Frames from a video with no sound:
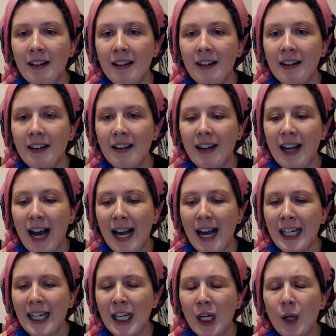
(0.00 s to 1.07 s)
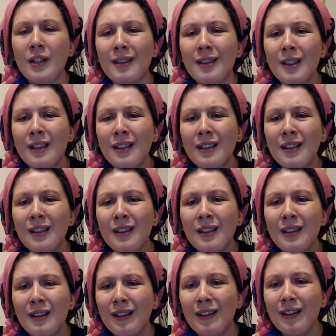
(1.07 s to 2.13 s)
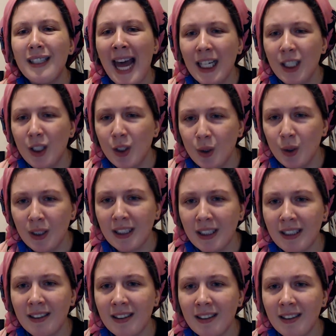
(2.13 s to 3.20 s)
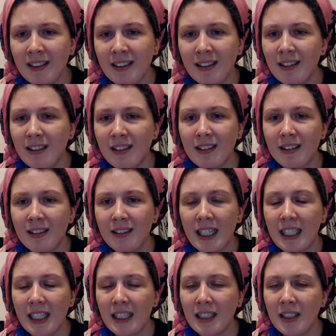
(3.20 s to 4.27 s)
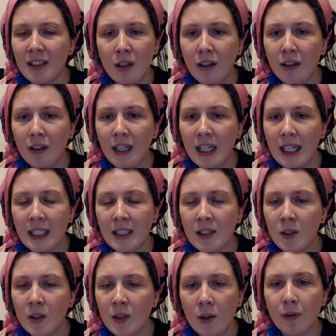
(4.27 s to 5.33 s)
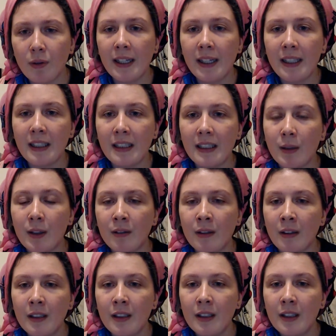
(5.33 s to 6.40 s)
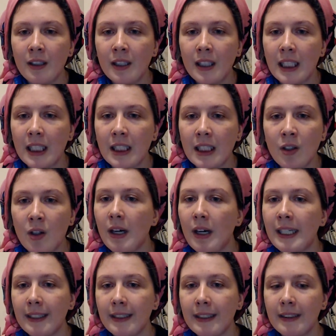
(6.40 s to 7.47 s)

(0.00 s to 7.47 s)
And he was this hatred. It's not right, brethren. It's not right.